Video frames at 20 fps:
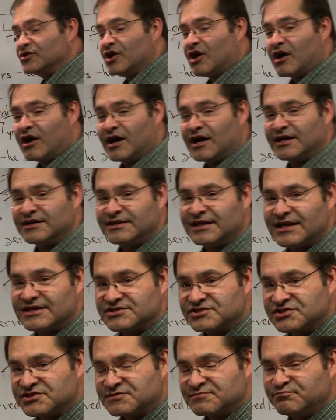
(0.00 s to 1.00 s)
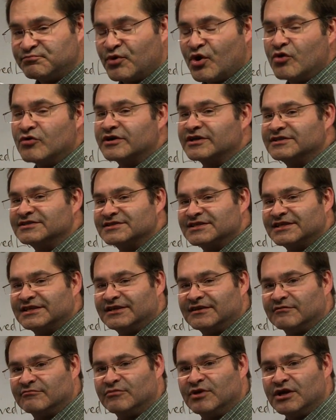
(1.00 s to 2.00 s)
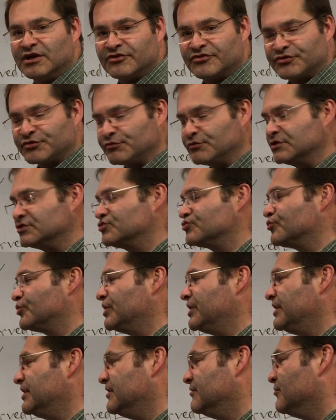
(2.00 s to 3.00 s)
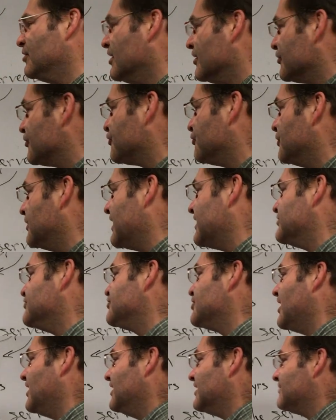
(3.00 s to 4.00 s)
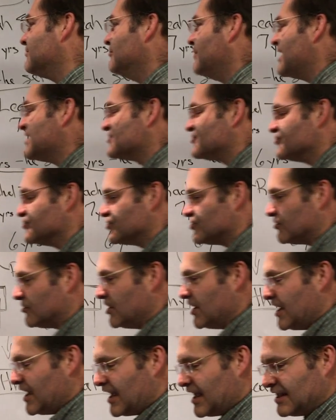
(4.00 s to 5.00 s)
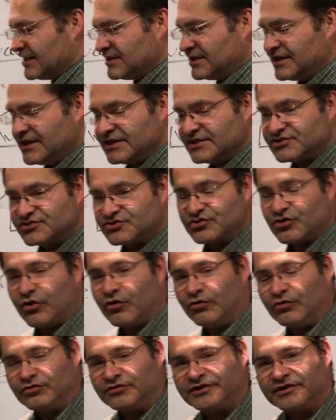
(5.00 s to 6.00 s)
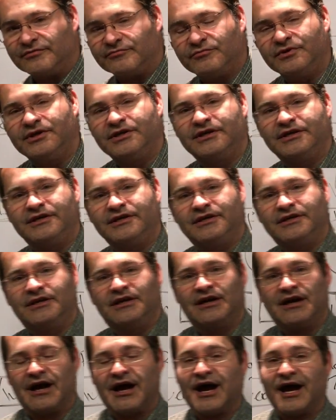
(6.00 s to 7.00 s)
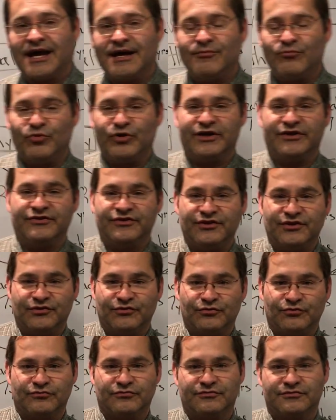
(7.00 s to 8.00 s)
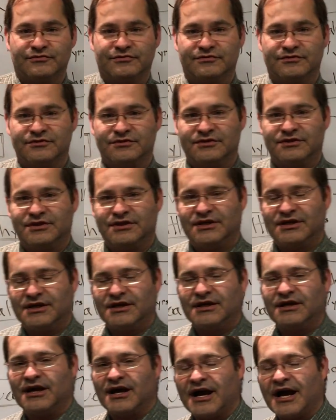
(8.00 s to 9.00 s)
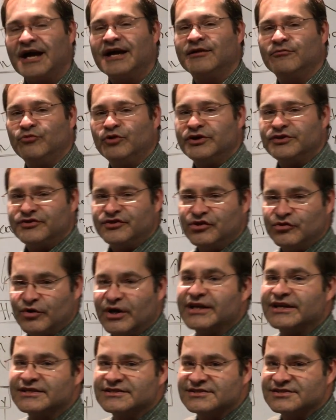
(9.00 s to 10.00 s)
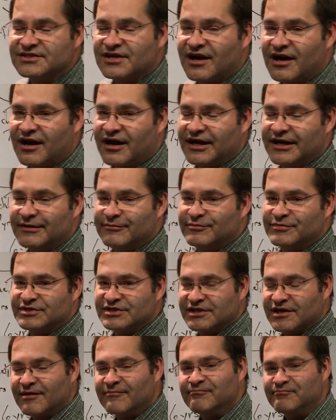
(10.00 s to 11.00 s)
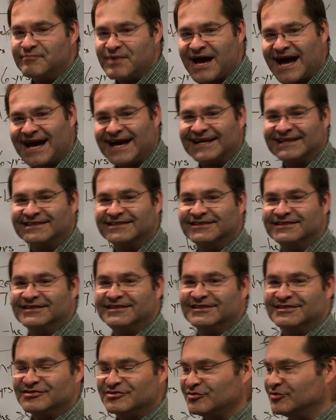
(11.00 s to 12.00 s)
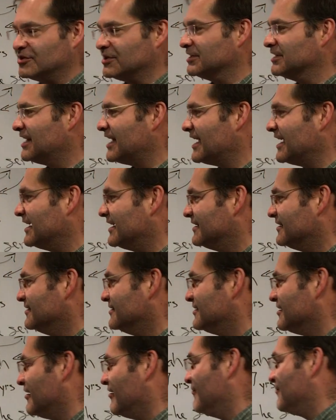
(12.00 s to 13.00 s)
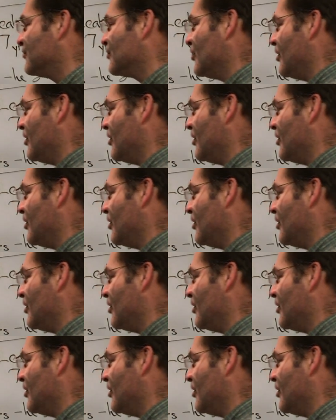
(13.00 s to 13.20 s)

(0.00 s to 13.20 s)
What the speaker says: God has spoken to him through a dream, through an angelic messenger, and he has told him, I am with you. I am with you, and it's time to come back to the land of